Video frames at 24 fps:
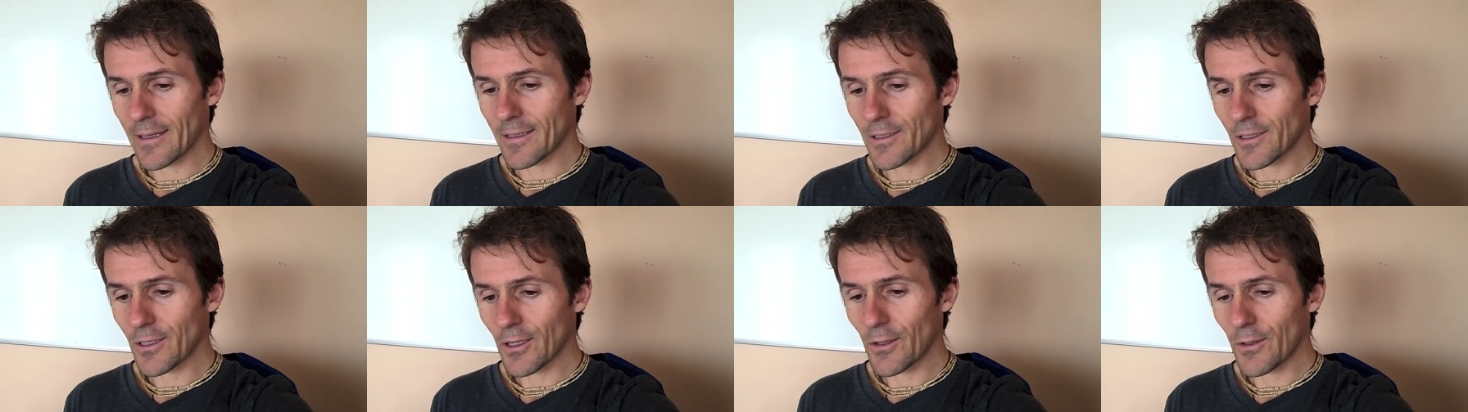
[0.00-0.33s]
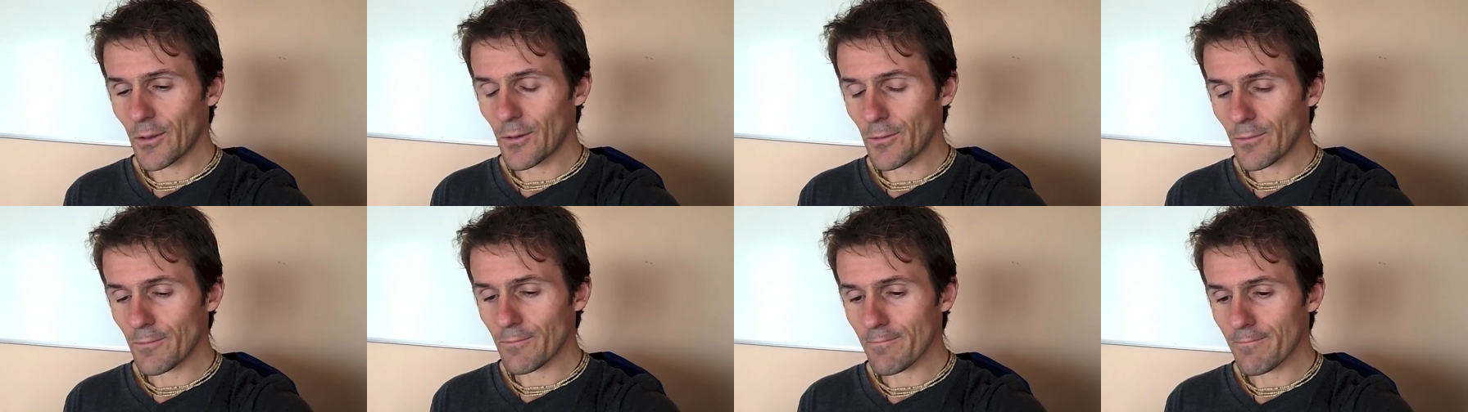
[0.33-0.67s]
and
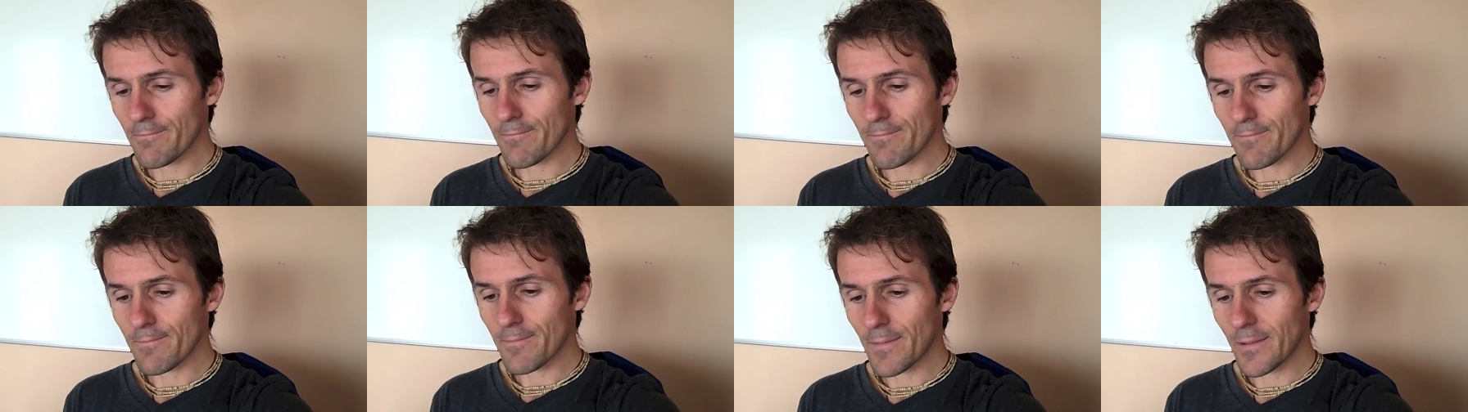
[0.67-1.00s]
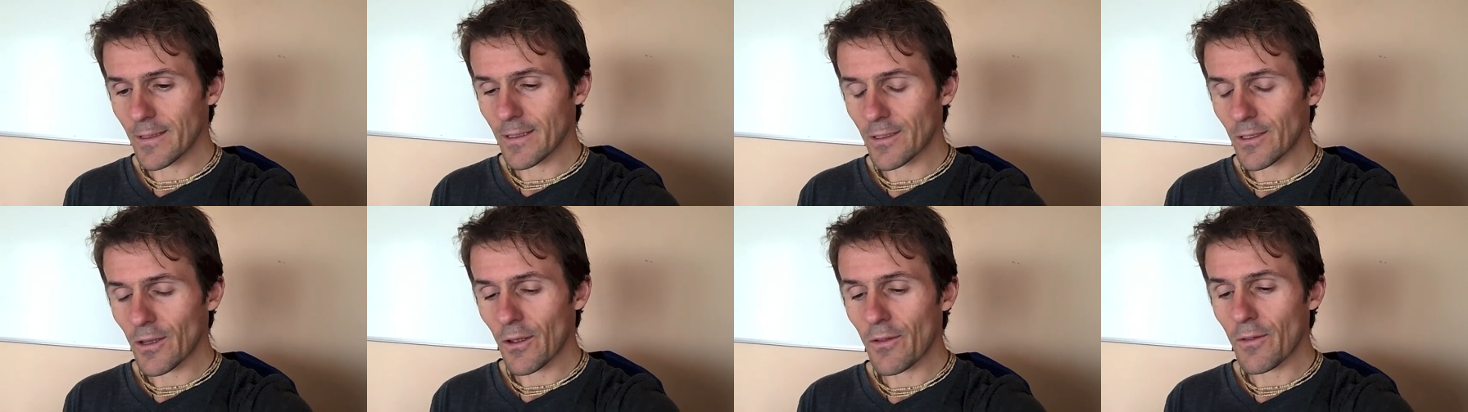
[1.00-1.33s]
so,
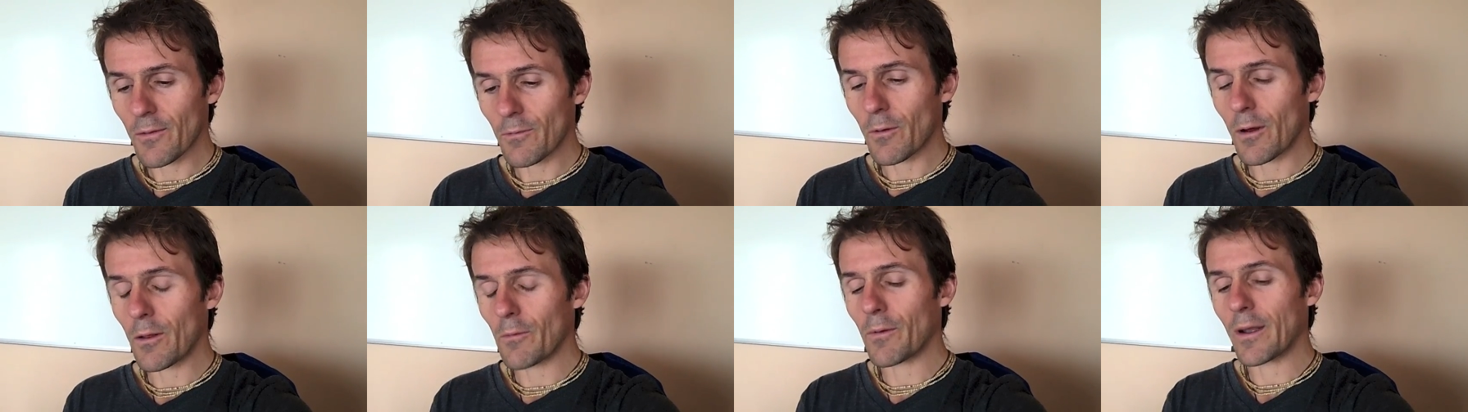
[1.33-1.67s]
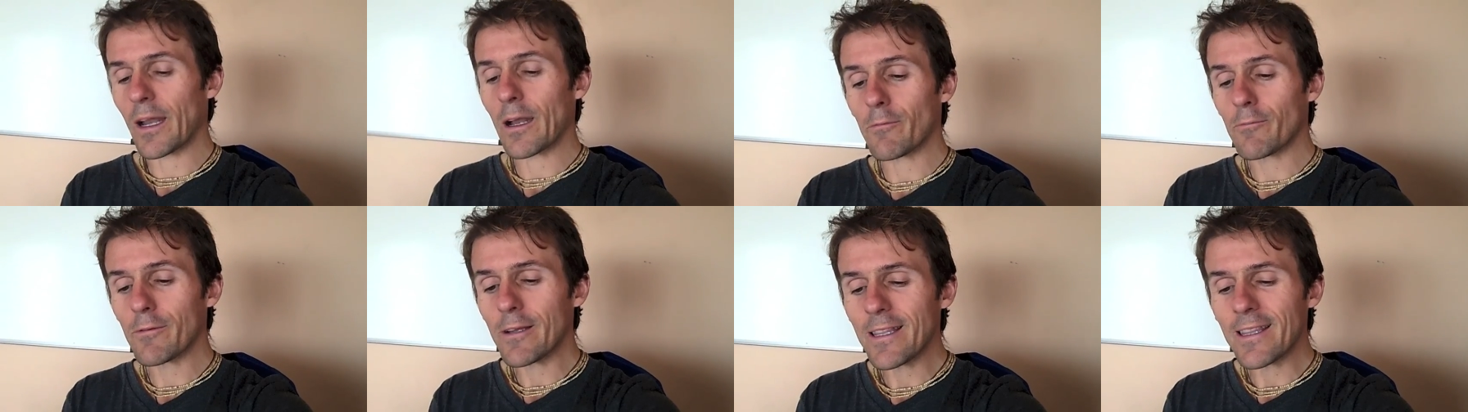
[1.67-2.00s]
so
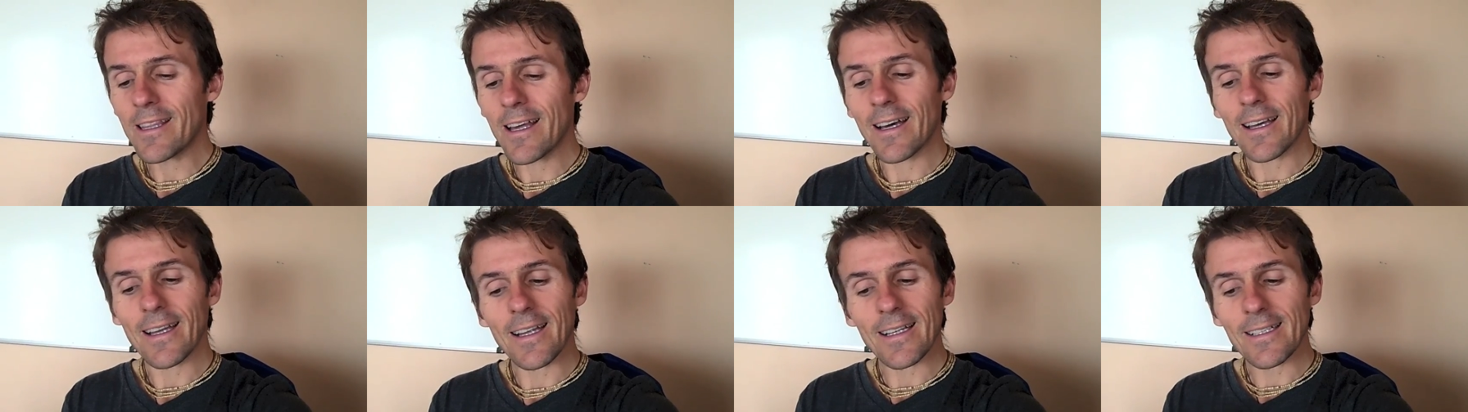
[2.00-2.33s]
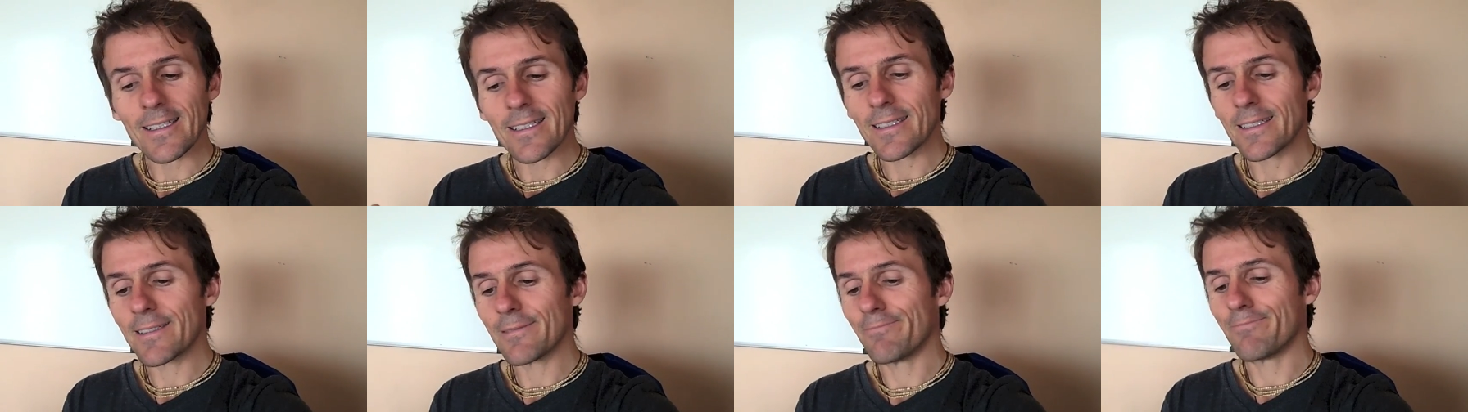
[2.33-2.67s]
when I read
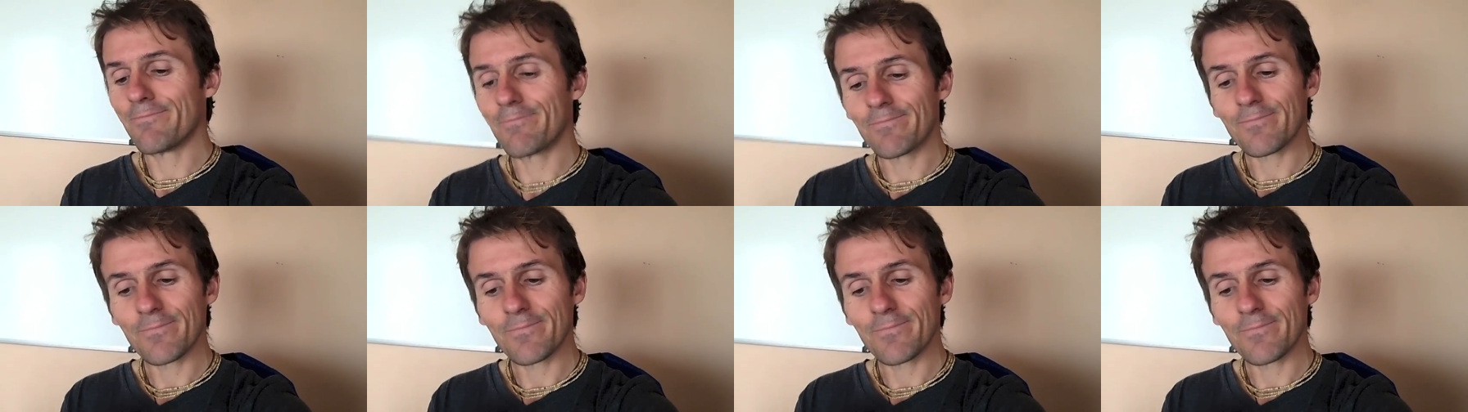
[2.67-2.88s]
that, it's,